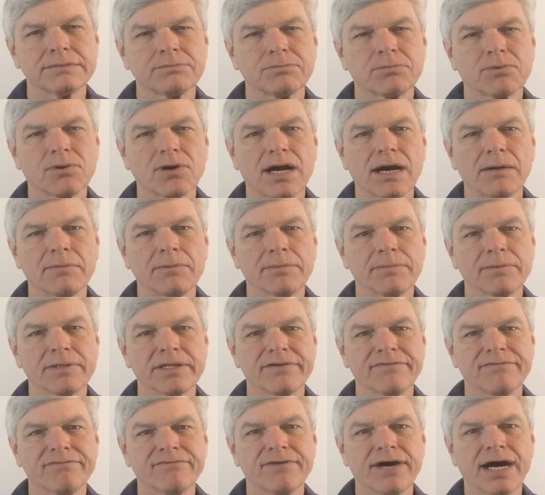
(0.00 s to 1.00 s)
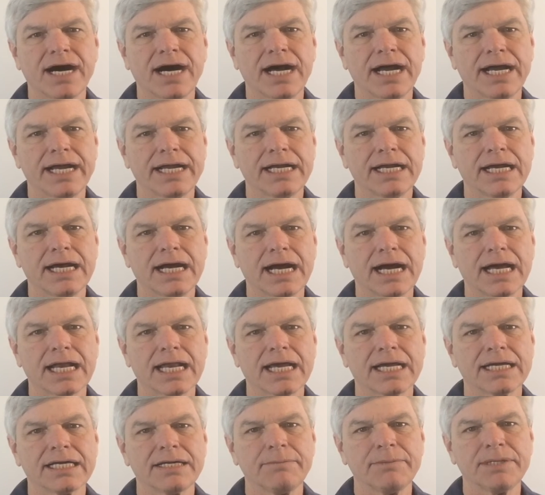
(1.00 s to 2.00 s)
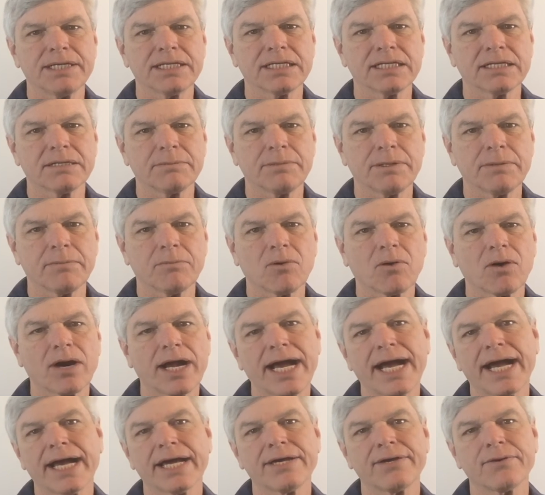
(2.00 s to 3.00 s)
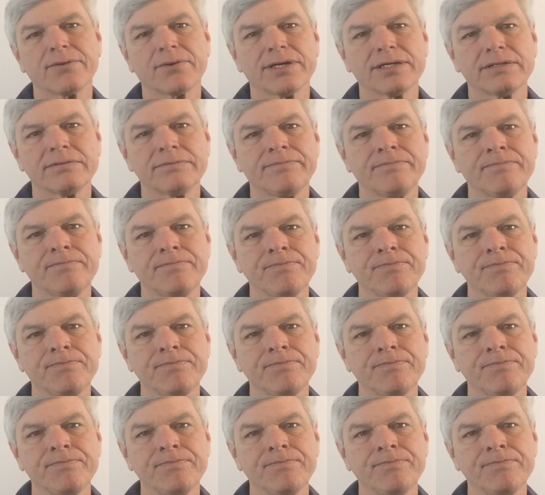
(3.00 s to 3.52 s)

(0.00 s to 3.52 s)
probably fine. I like to be a little bit more accurate.